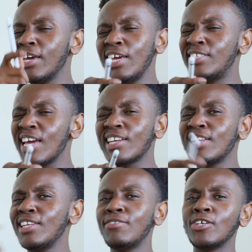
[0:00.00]
He technically
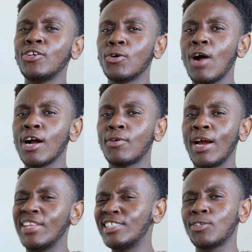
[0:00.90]
lives under a rock, right?
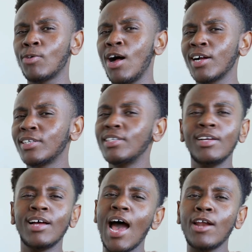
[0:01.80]
That's a rock?
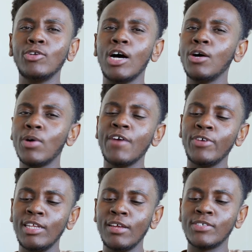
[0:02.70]
I don't know, whatever he
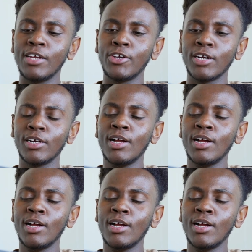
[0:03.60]
lives under.